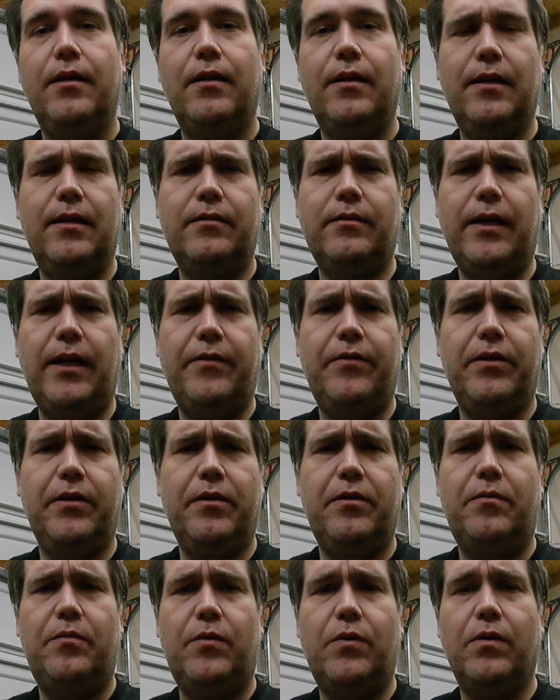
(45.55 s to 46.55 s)
it'll have a
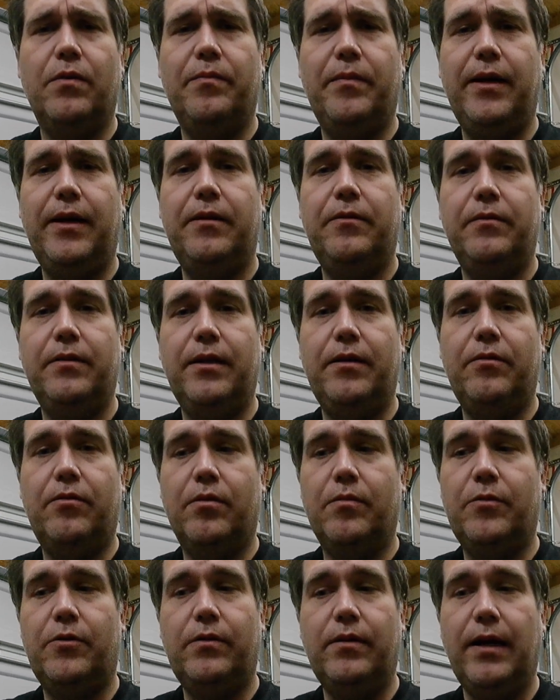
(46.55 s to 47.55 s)
little more metal than
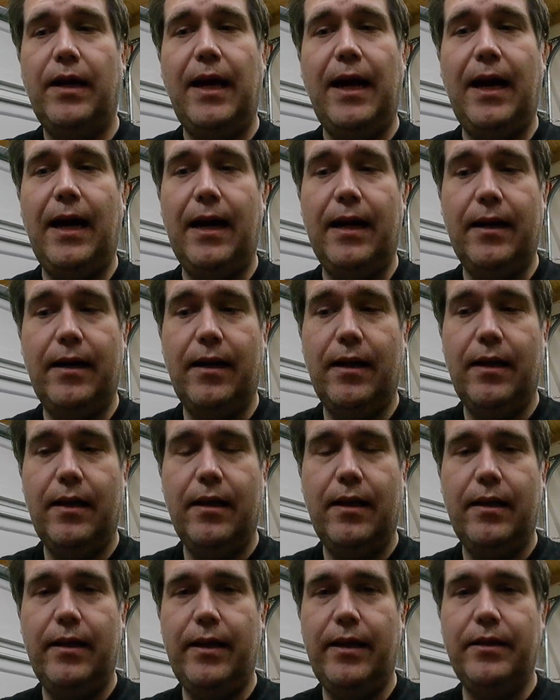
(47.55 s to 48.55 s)
normal and
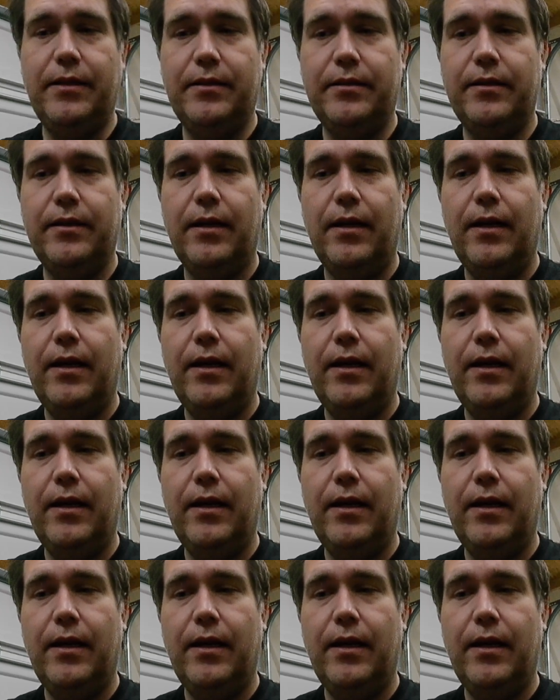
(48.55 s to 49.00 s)
these